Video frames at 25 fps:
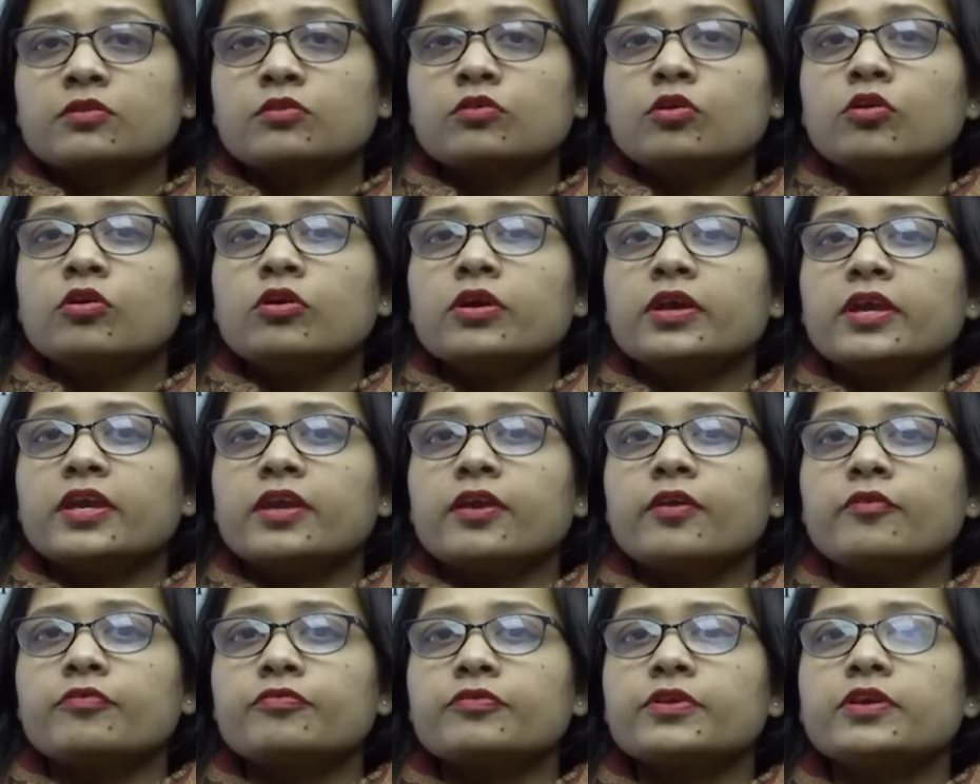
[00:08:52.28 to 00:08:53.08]
So
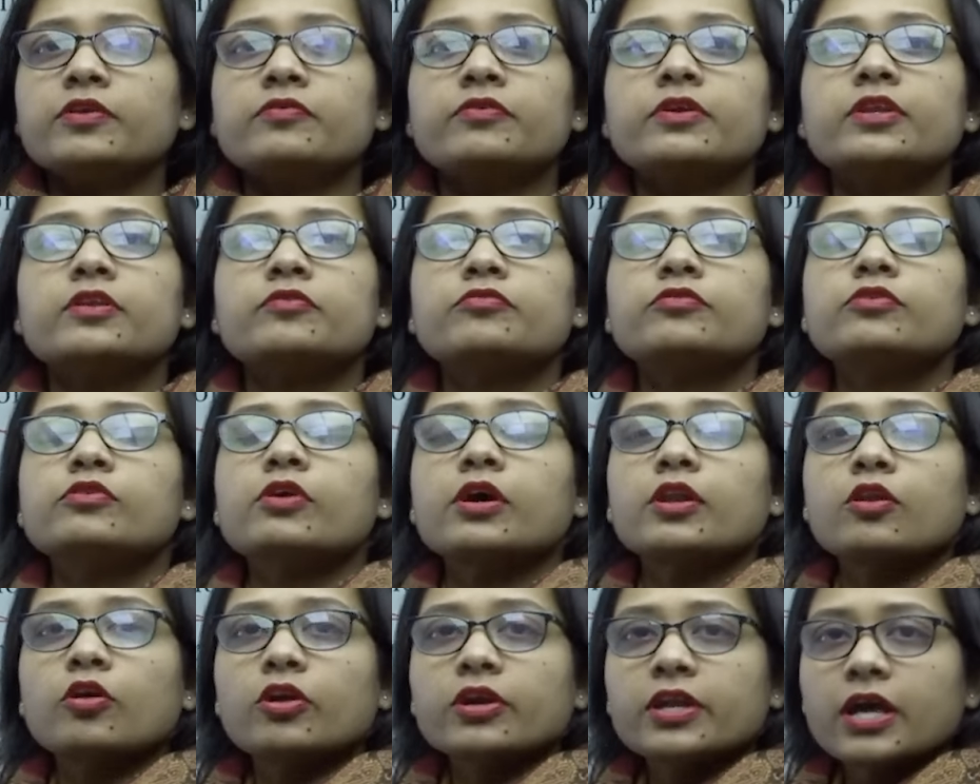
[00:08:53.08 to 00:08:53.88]
if even if
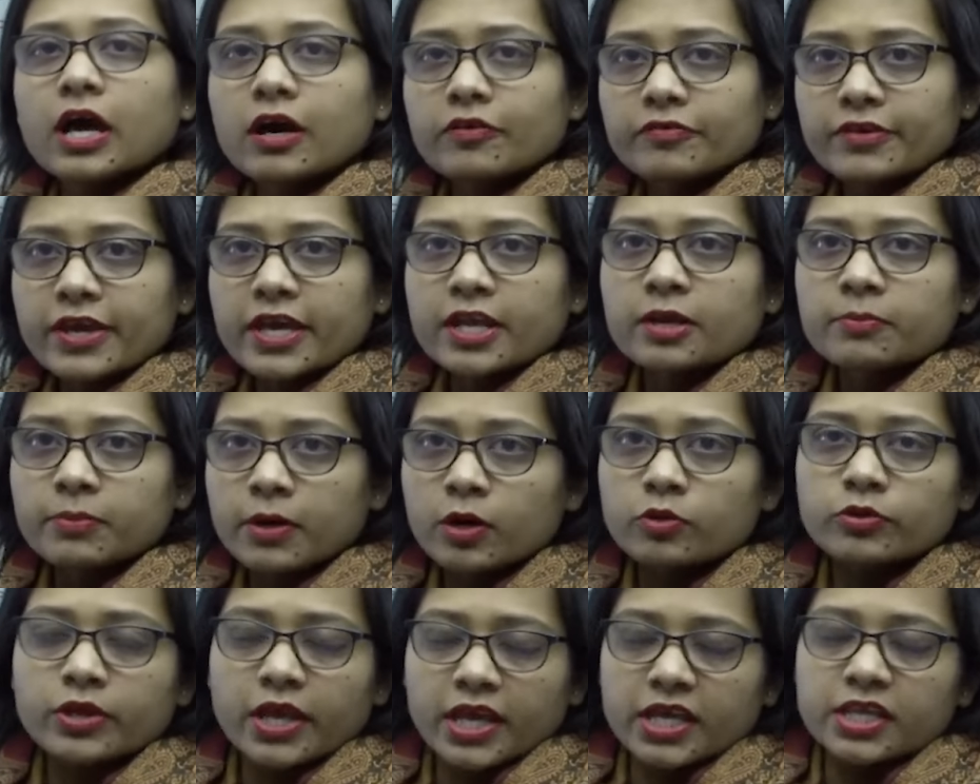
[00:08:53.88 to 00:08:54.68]
you are not aware
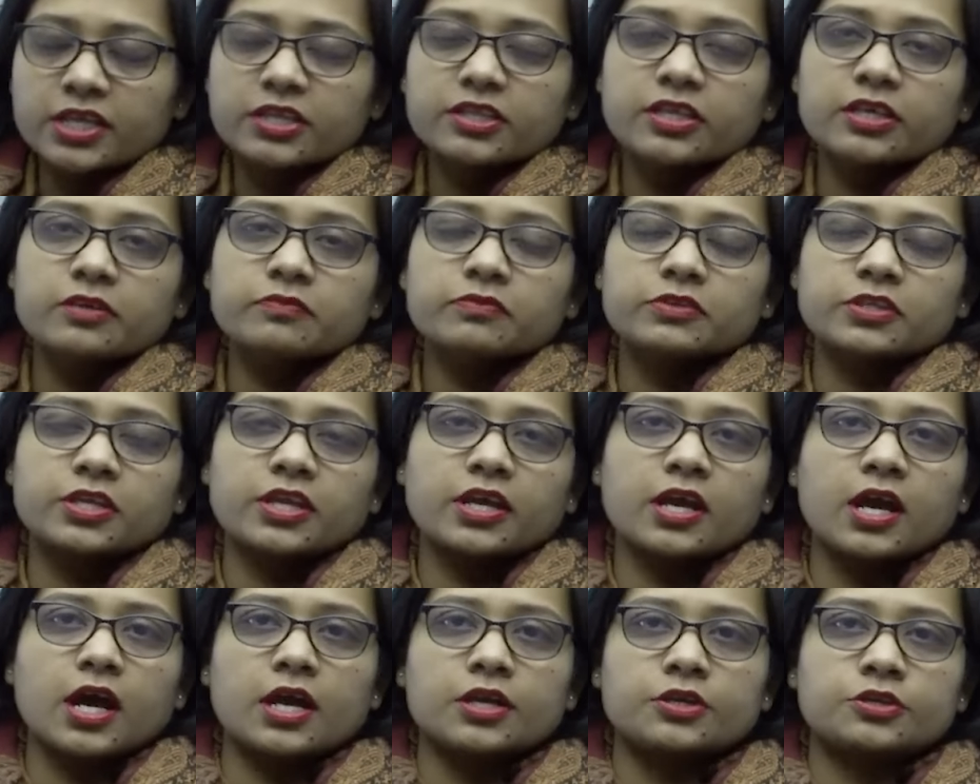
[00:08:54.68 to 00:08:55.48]
about anything with
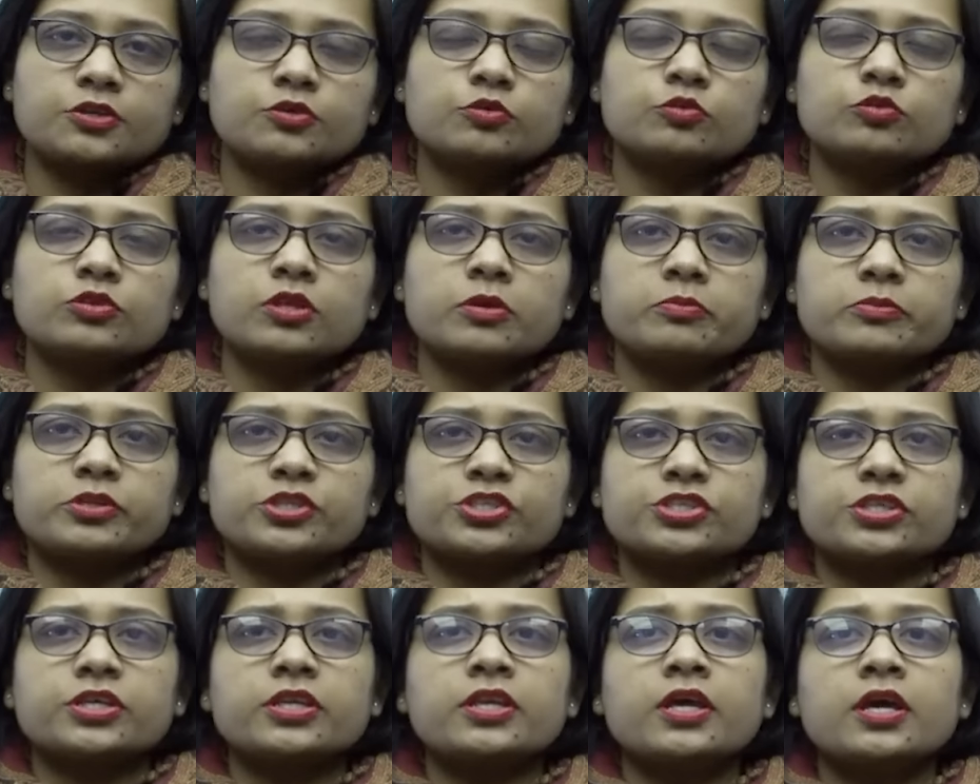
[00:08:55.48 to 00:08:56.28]
regard to the
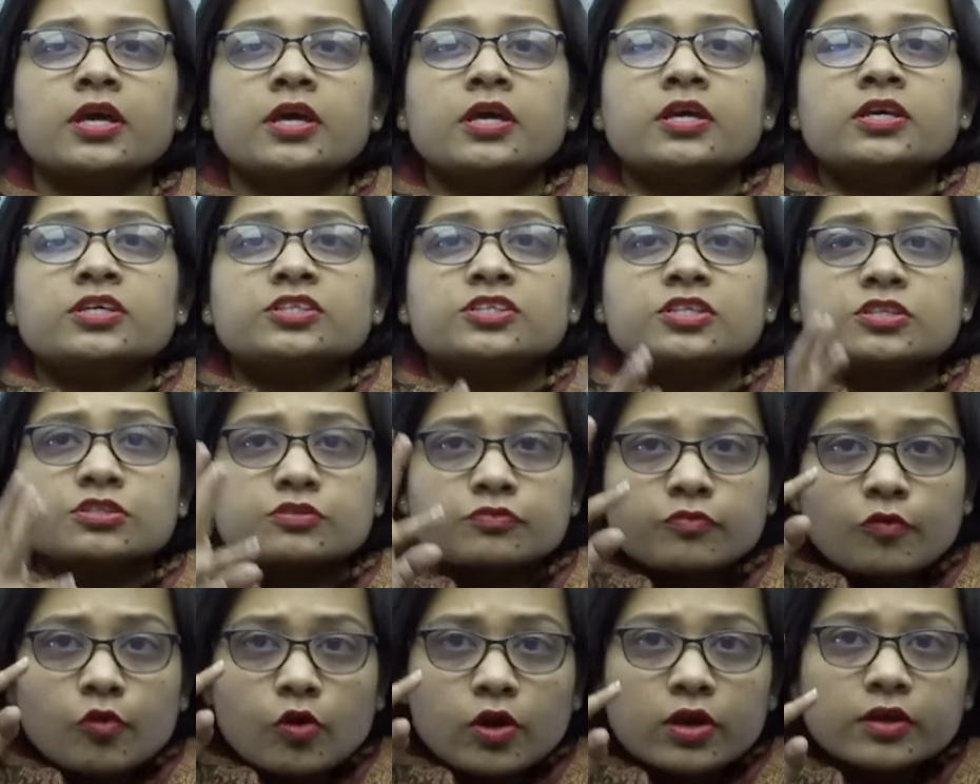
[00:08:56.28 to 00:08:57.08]
mission,
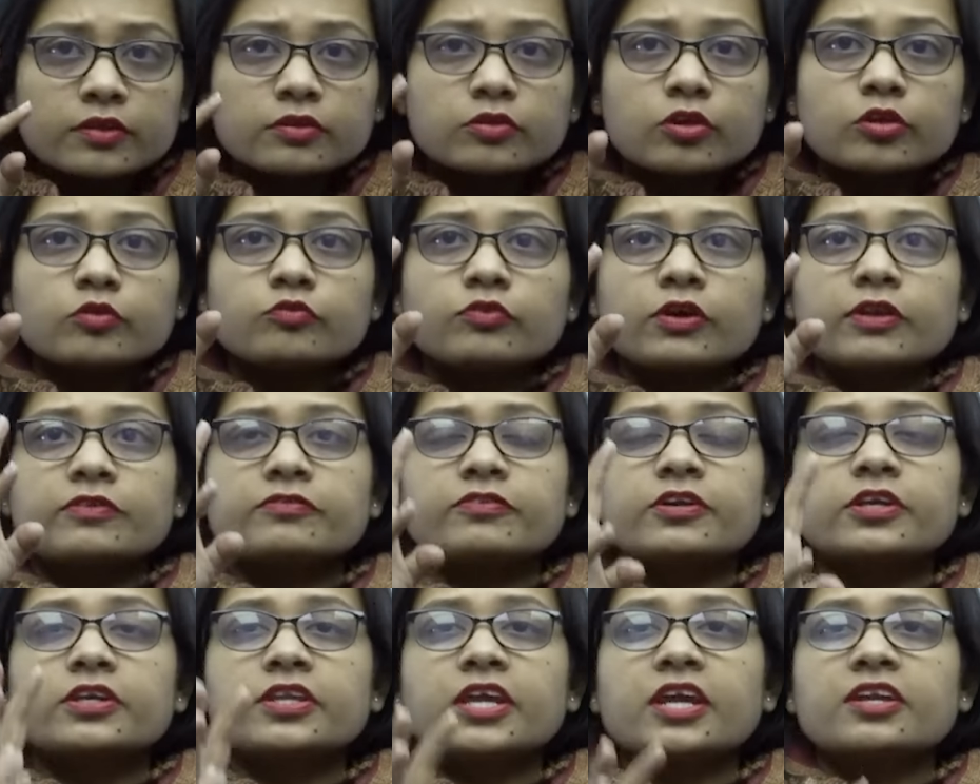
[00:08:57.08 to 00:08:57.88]
just focus on
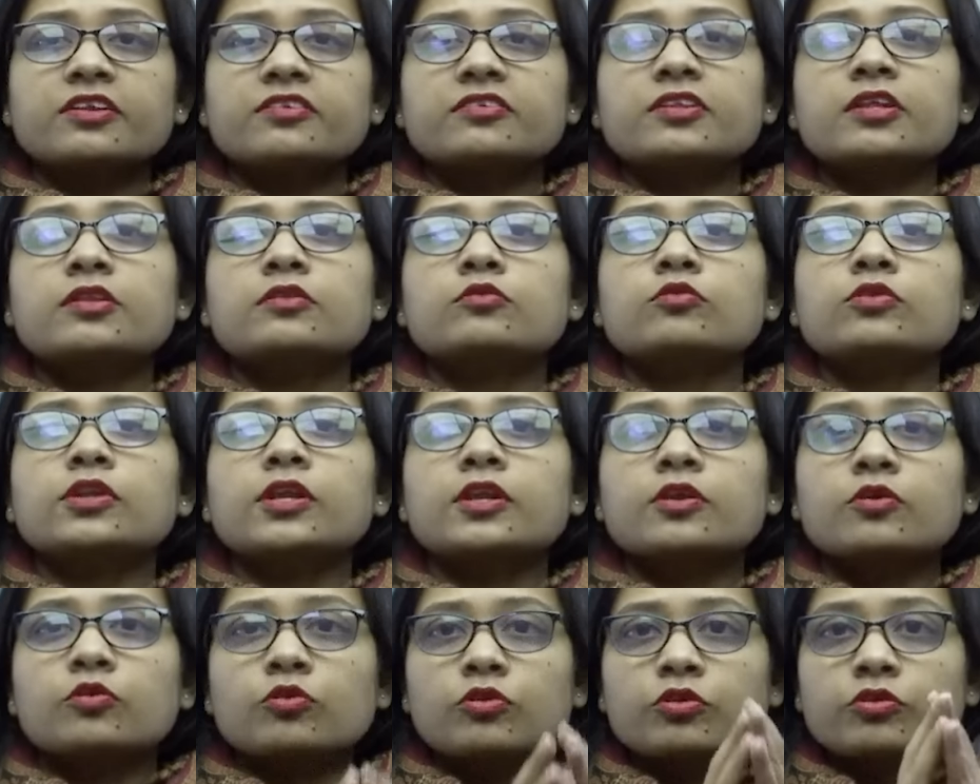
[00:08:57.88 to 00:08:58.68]
one word that is the
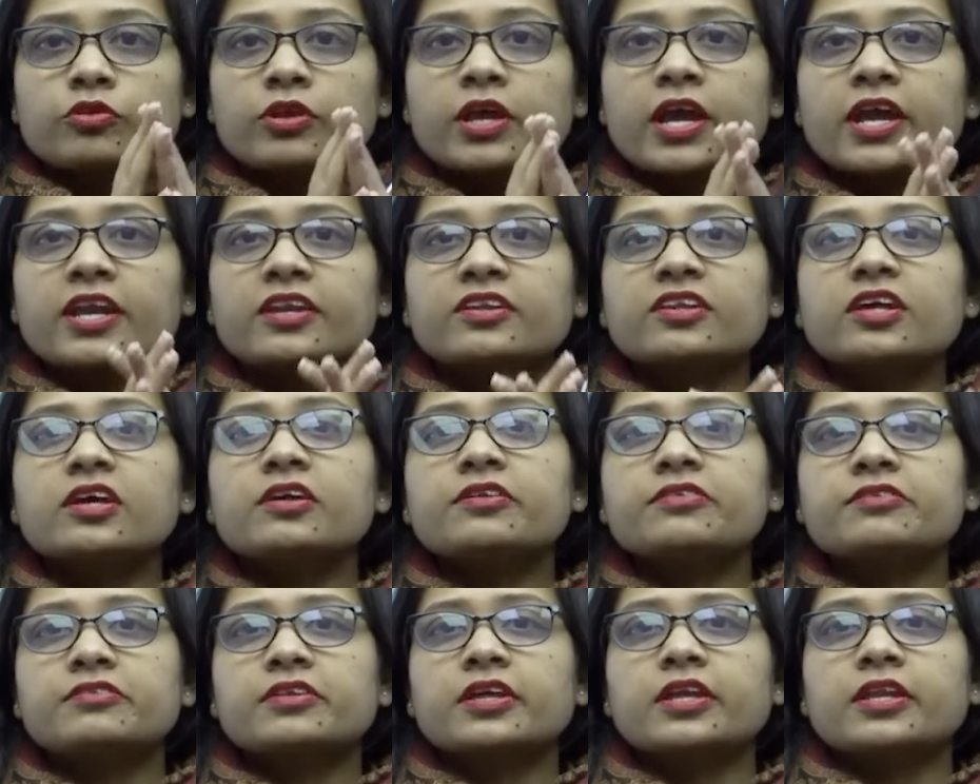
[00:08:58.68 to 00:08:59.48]
solar corona and
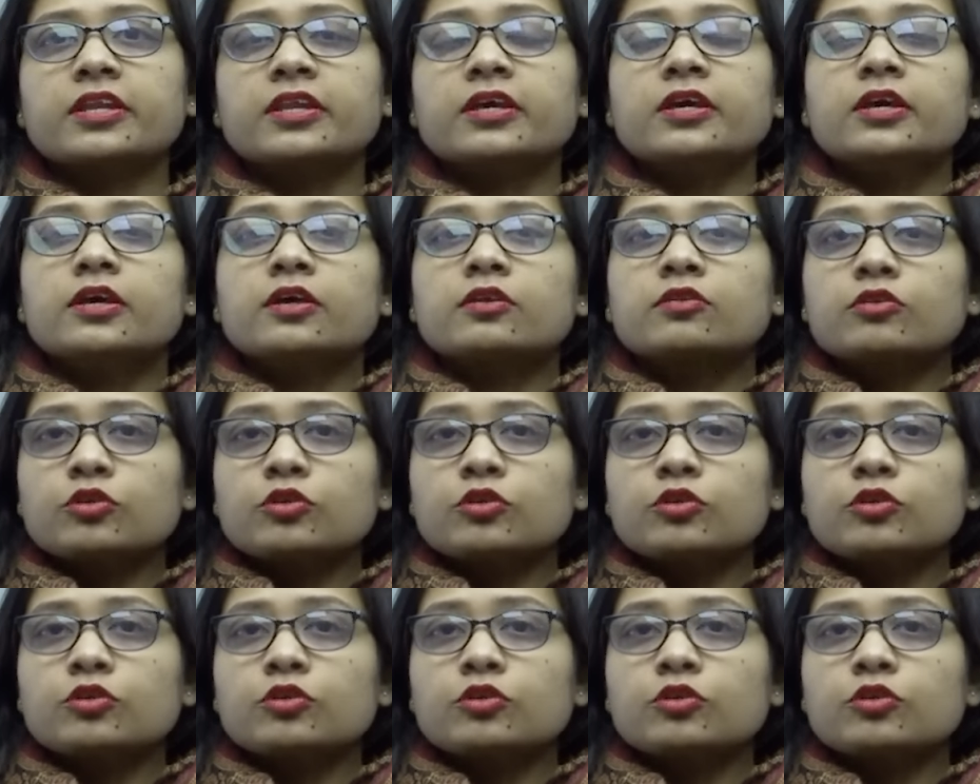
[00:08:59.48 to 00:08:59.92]
the sun.